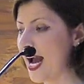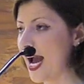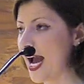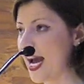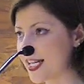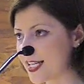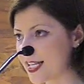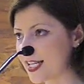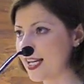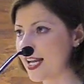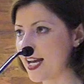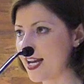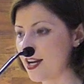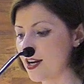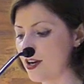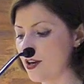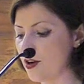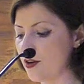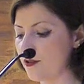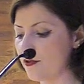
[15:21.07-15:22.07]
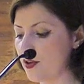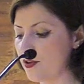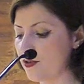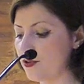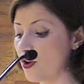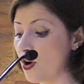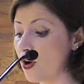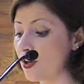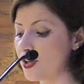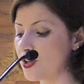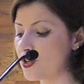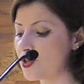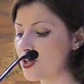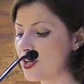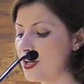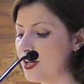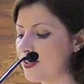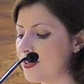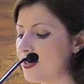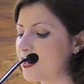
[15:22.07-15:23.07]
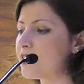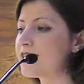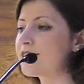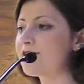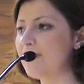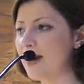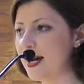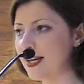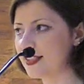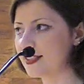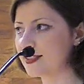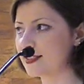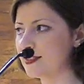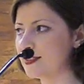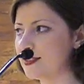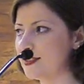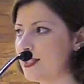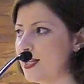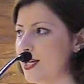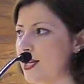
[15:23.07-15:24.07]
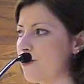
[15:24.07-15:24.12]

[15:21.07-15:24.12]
add a layer of knowledge that is vital